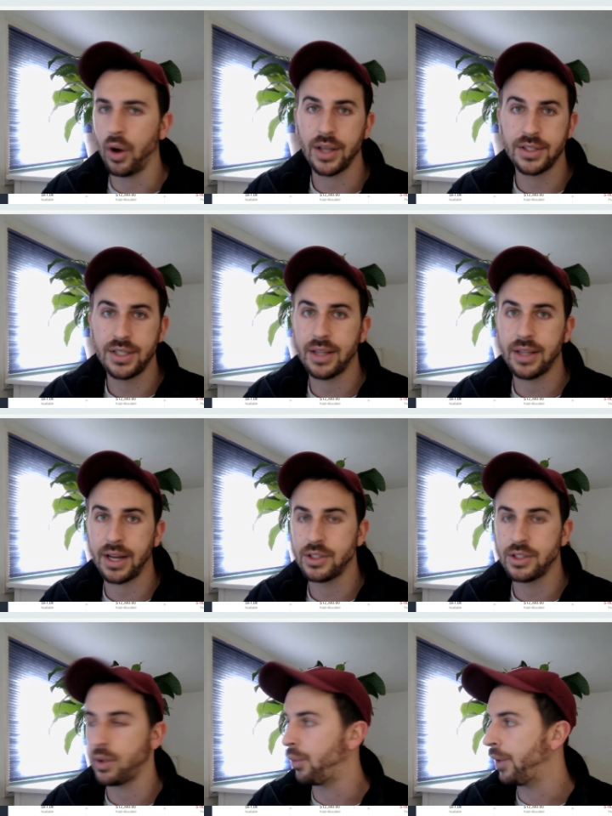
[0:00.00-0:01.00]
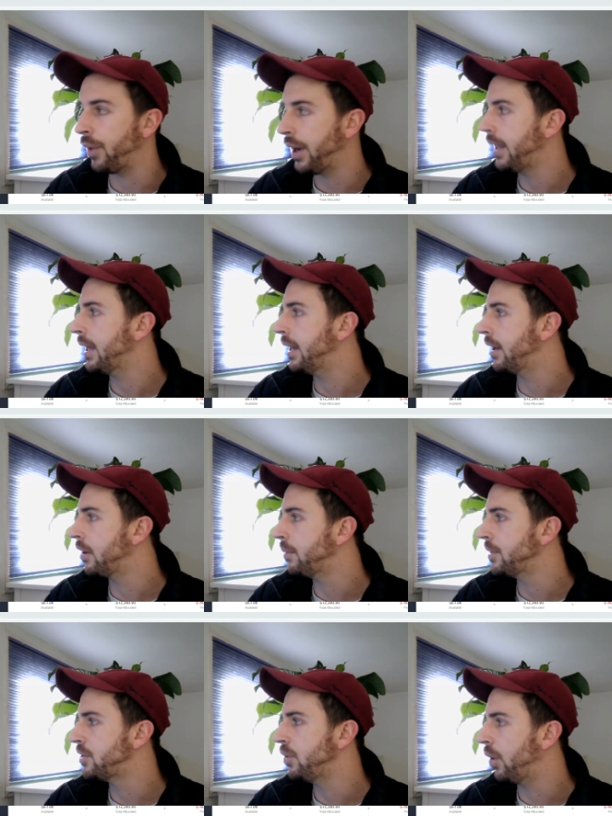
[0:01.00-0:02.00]
I see that it's already a little
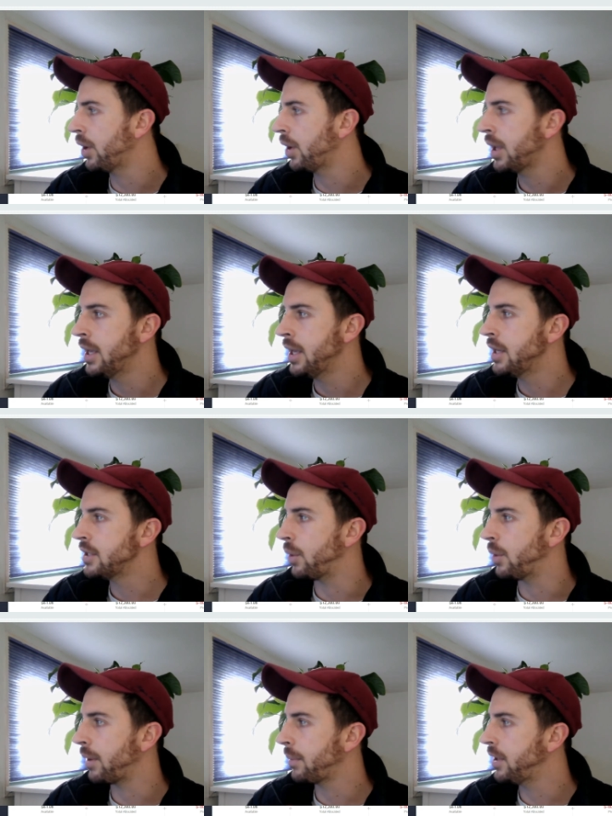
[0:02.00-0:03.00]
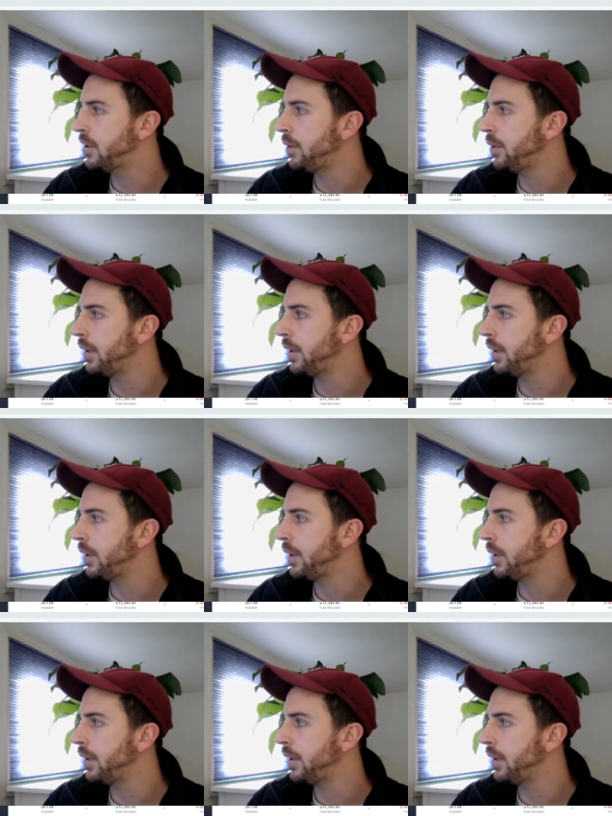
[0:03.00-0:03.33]
bit too long. So what I'm going to do